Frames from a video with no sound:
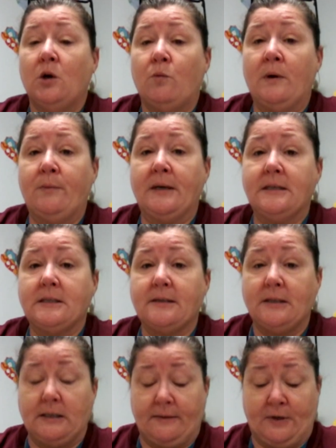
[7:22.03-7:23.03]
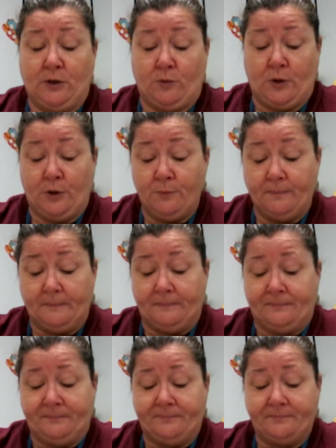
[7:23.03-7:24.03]
We went into the living room,
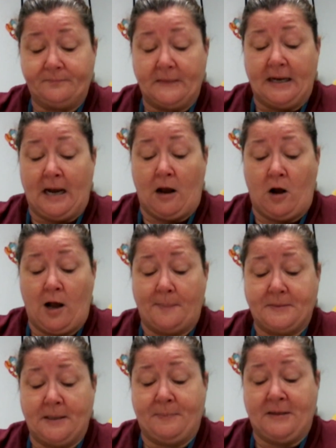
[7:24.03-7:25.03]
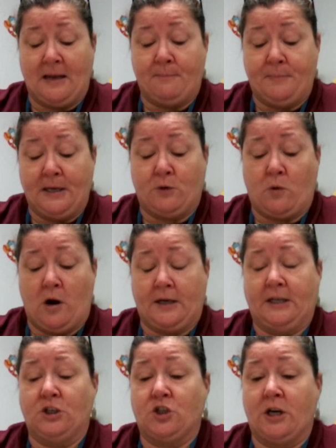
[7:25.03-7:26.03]
and I hopped up in that big
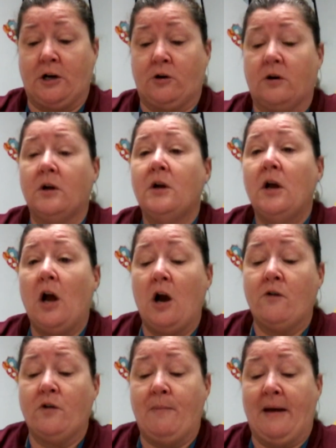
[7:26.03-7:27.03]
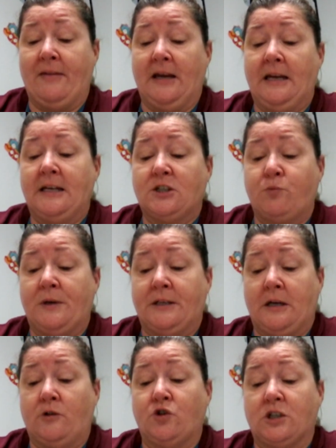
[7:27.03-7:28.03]
rocking chair over by the east
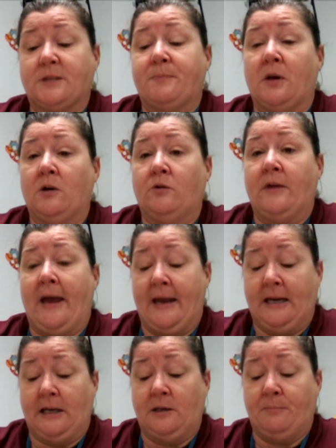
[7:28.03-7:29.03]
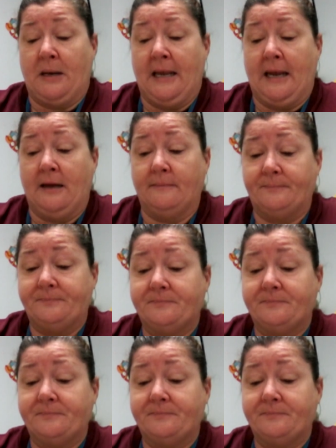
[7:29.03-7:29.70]
window just below the hanging plant,